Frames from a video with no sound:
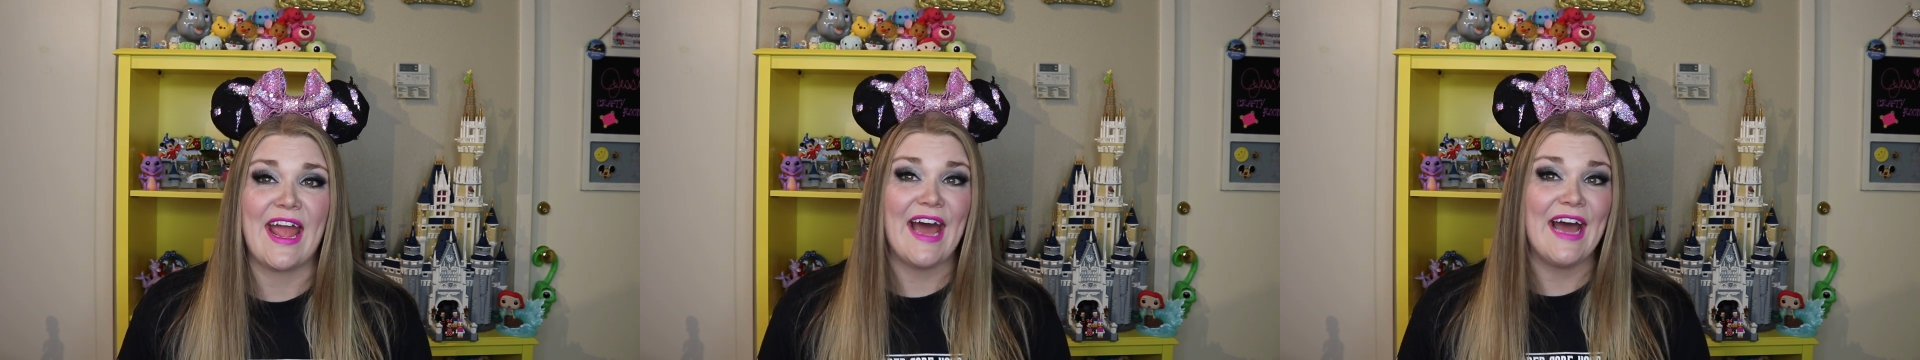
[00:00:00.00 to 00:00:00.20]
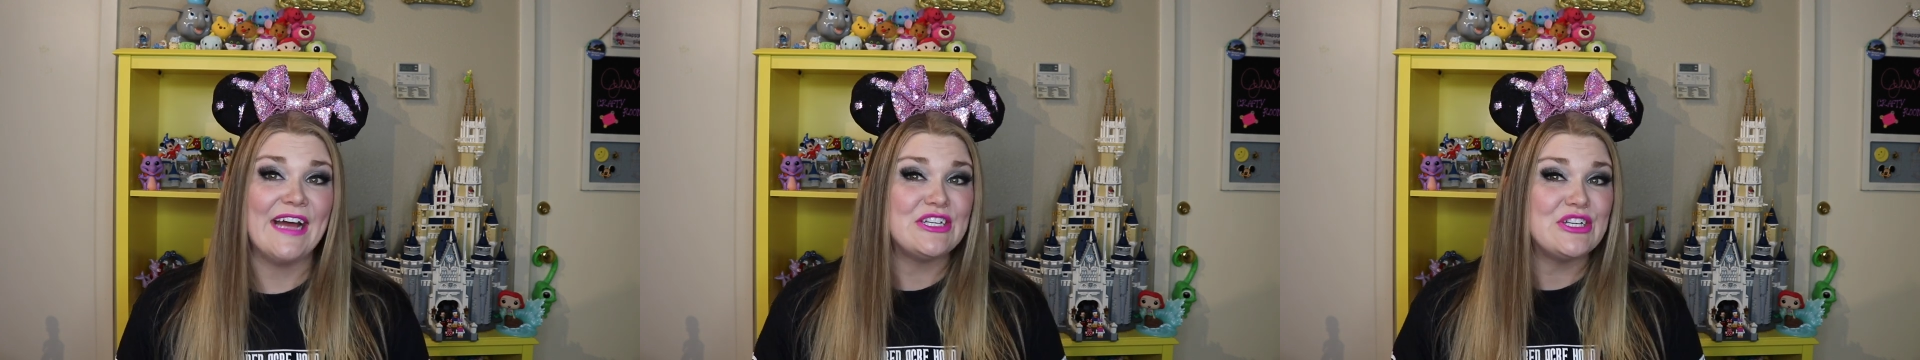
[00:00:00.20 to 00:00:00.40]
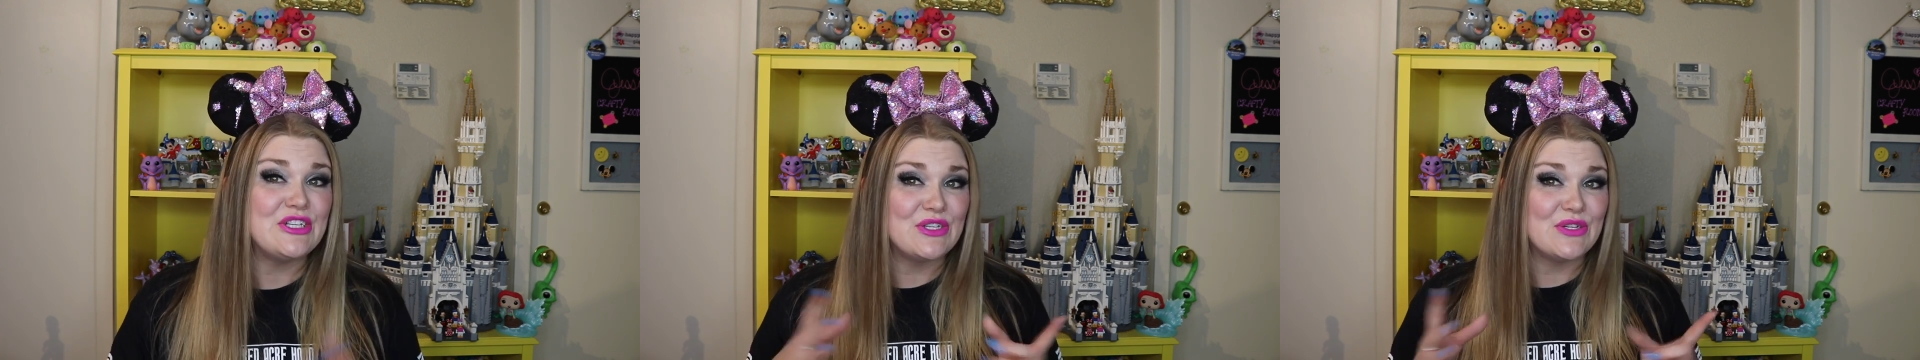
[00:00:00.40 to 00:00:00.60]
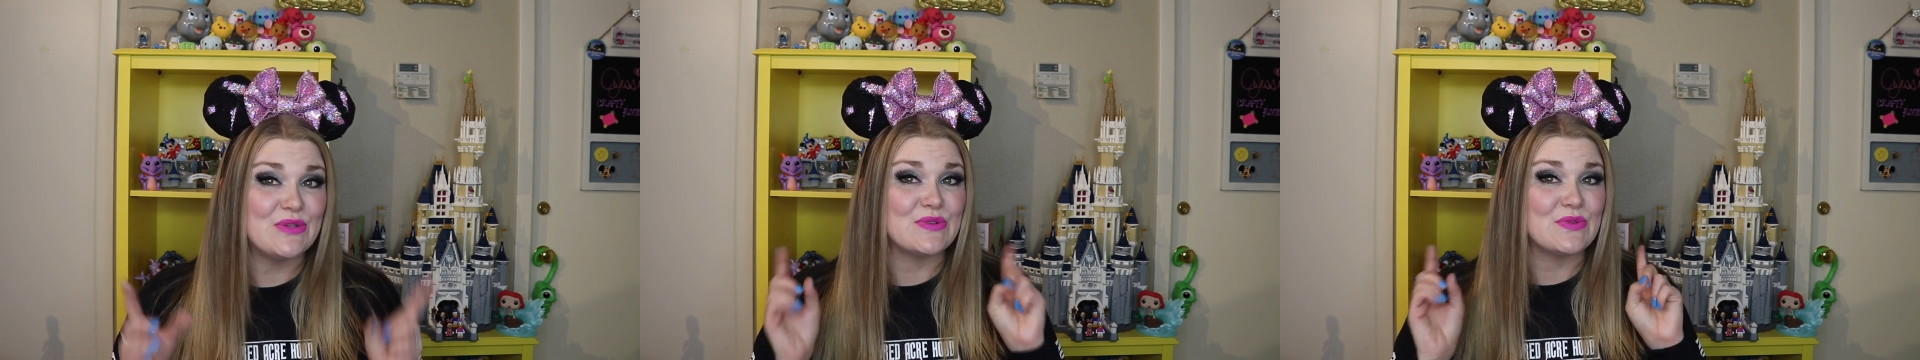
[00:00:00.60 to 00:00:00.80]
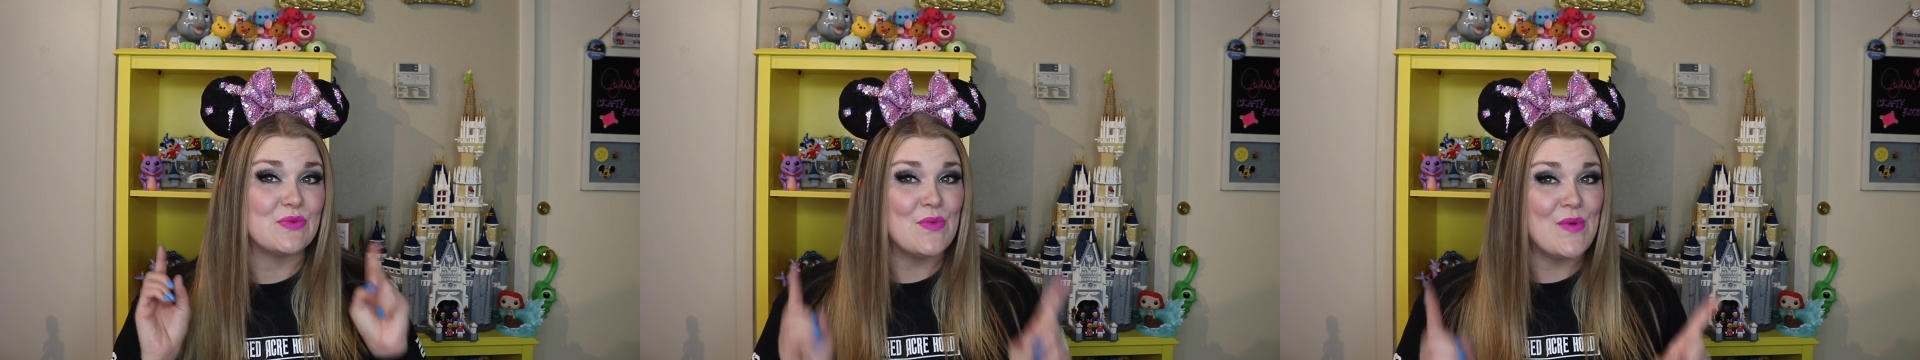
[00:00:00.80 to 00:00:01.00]
had to
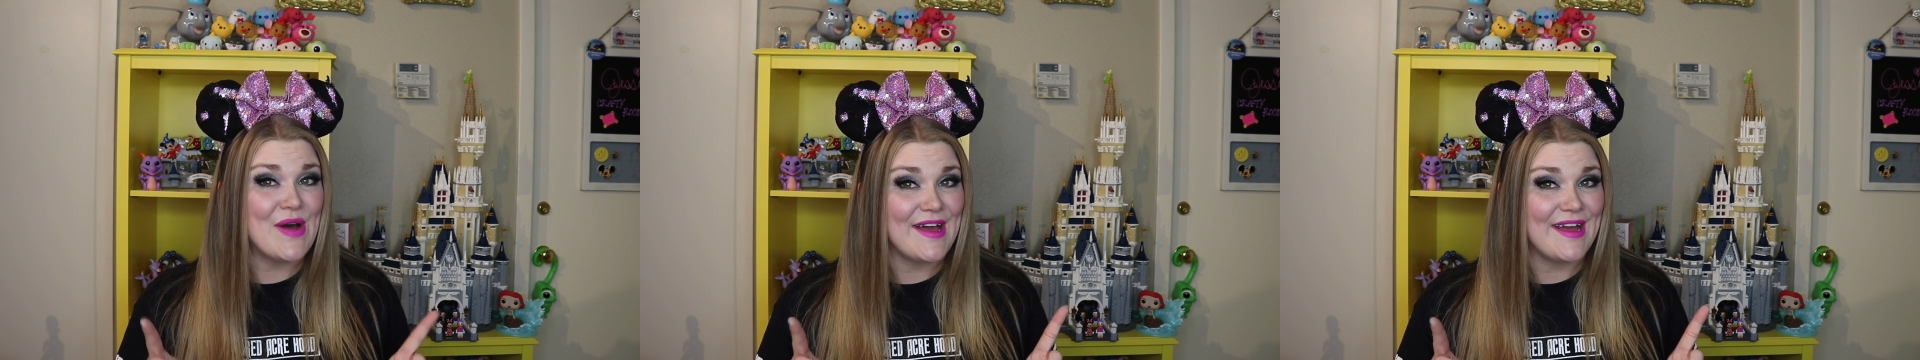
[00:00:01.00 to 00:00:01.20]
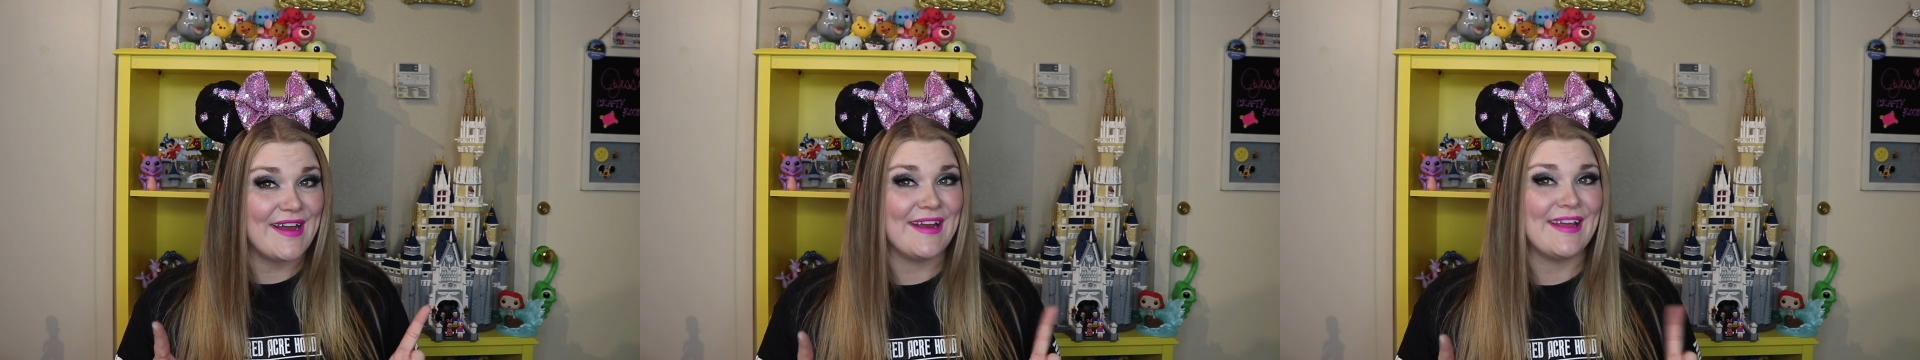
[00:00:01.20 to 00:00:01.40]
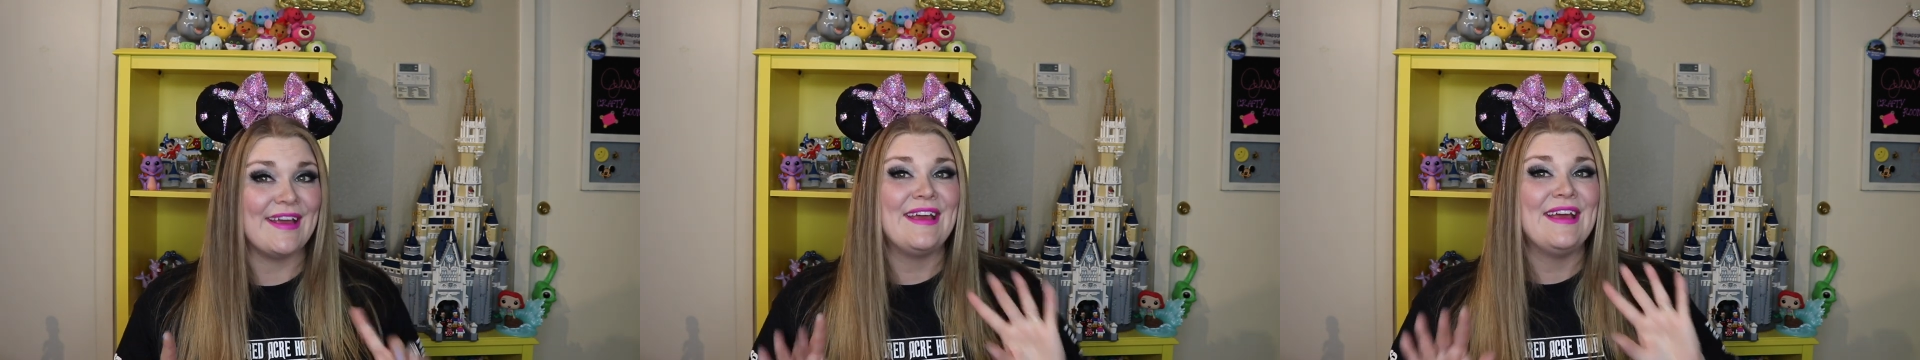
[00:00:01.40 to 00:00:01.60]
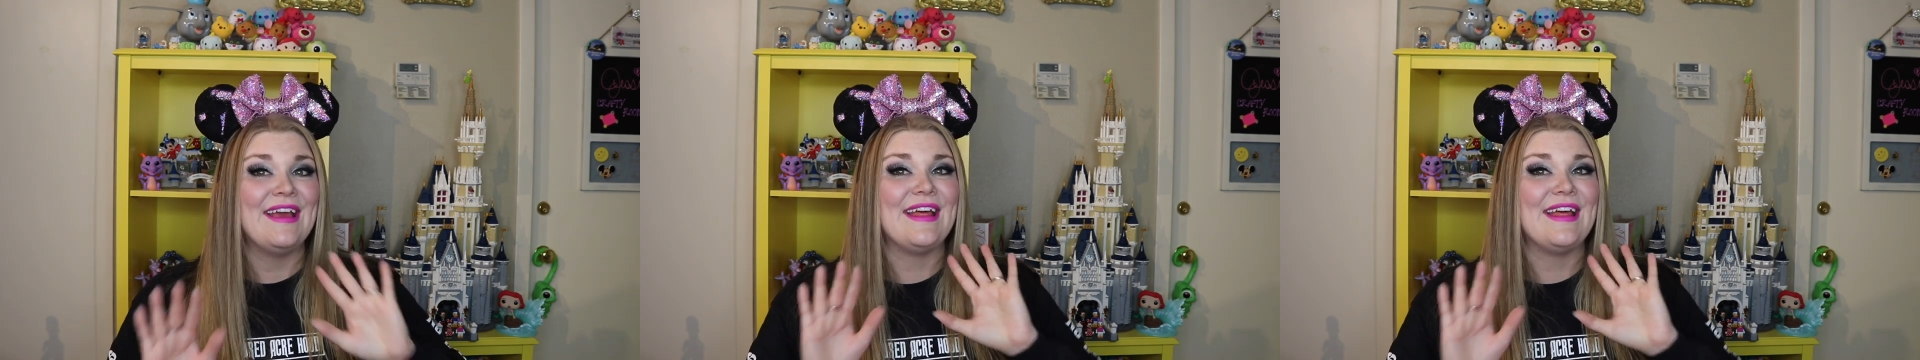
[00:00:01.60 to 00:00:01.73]
choose one,